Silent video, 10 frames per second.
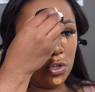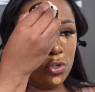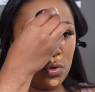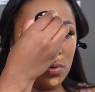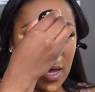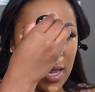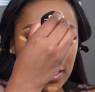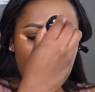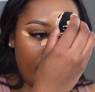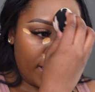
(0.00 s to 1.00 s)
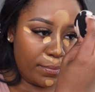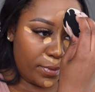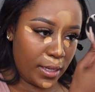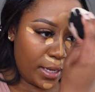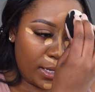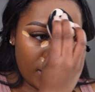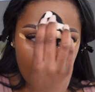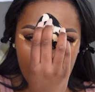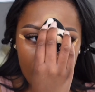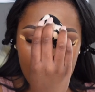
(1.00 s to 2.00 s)
Do not let him think
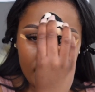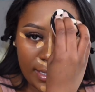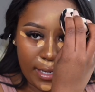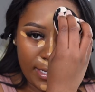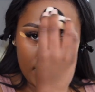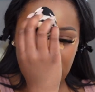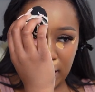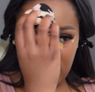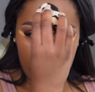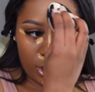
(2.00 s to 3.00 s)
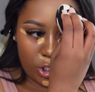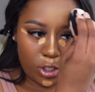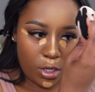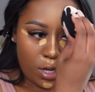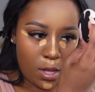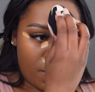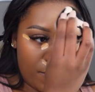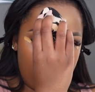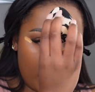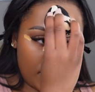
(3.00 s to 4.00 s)
he got the easy catch
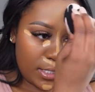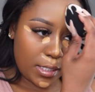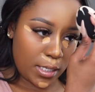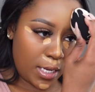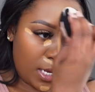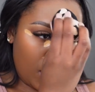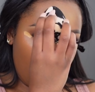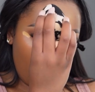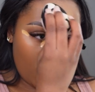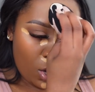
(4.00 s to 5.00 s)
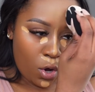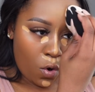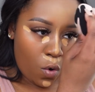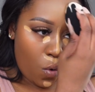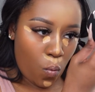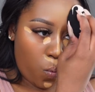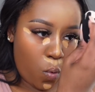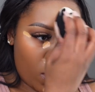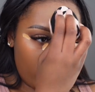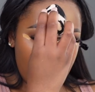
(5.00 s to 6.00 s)
because he
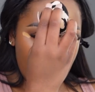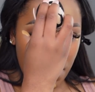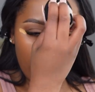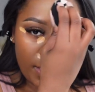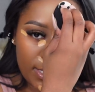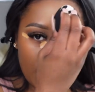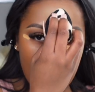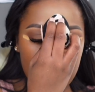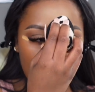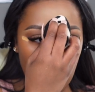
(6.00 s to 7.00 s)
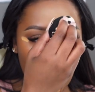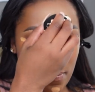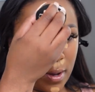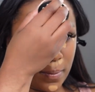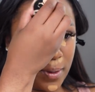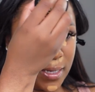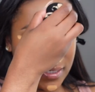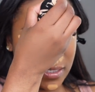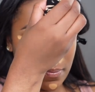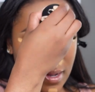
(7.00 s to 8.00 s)
wanted a plus size woman, because
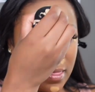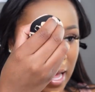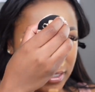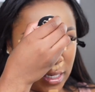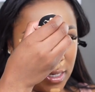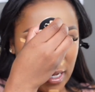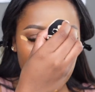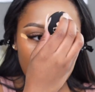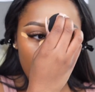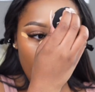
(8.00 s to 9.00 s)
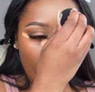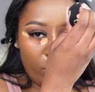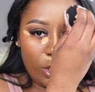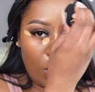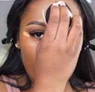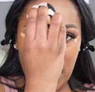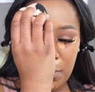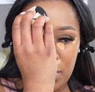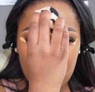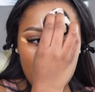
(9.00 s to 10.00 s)
to me that's an indication that you really don't like
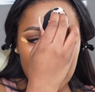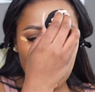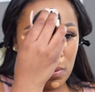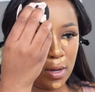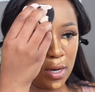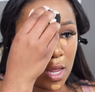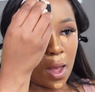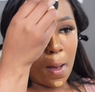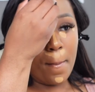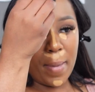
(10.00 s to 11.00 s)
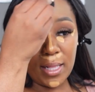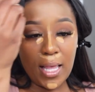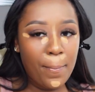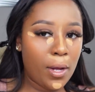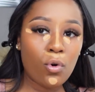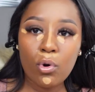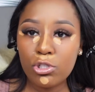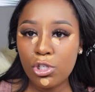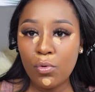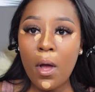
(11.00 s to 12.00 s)
plus size women. Make that man
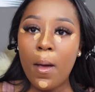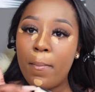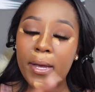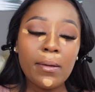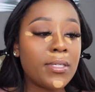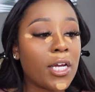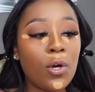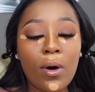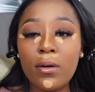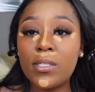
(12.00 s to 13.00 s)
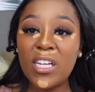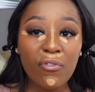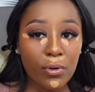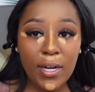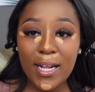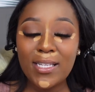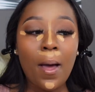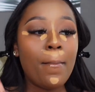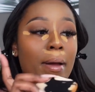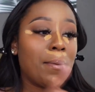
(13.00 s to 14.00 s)
court you. Make him take you out on several dates.
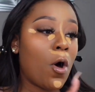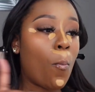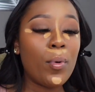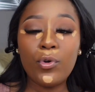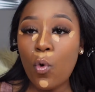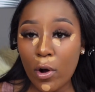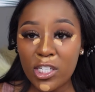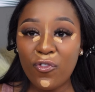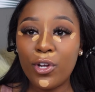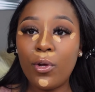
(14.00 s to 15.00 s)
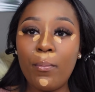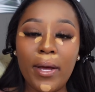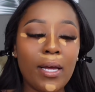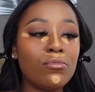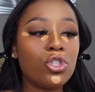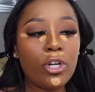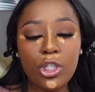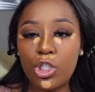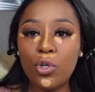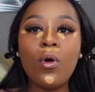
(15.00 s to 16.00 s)
Make him open doors for you. Make him
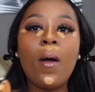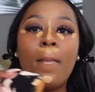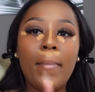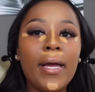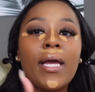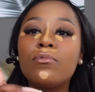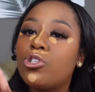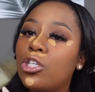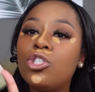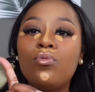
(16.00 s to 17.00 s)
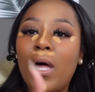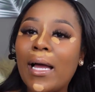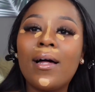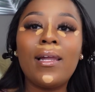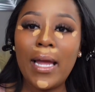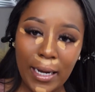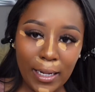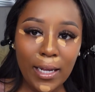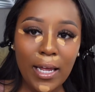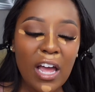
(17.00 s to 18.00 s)
treat you. Make him treat you like a
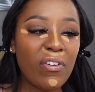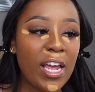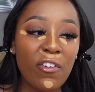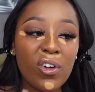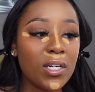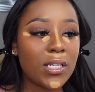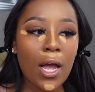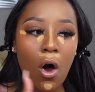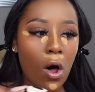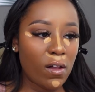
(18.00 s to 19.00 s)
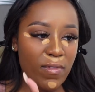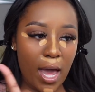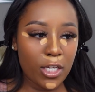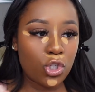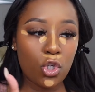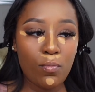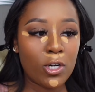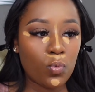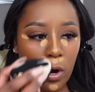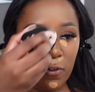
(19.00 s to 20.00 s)
lady. If he feels like all of that is too
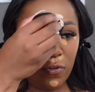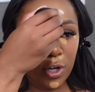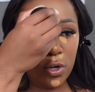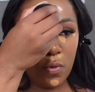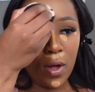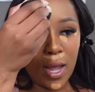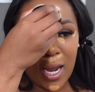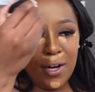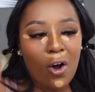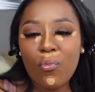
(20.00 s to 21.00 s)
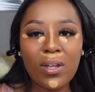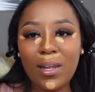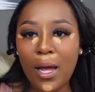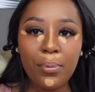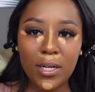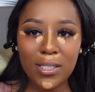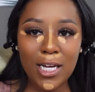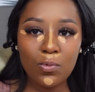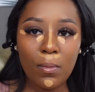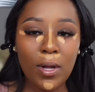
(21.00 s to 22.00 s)
much work for you, he don't really like plus
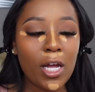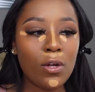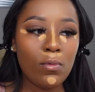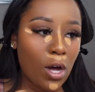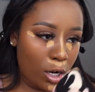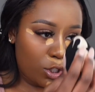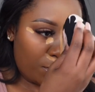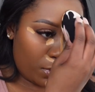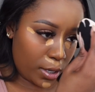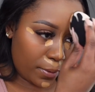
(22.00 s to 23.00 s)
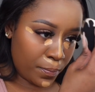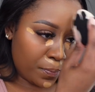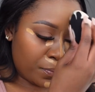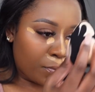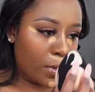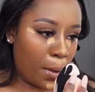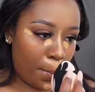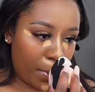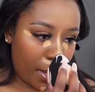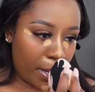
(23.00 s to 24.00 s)
size women, and you dodged a bullet.
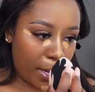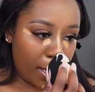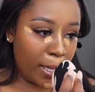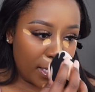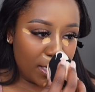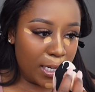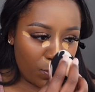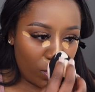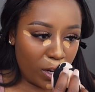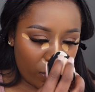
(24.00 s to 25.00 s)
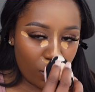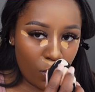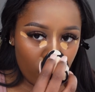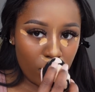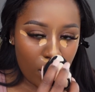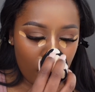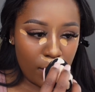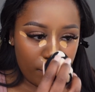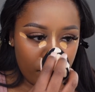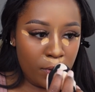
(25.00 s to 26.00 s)
But it is, it is more difficult
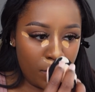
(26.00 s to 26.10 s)
um,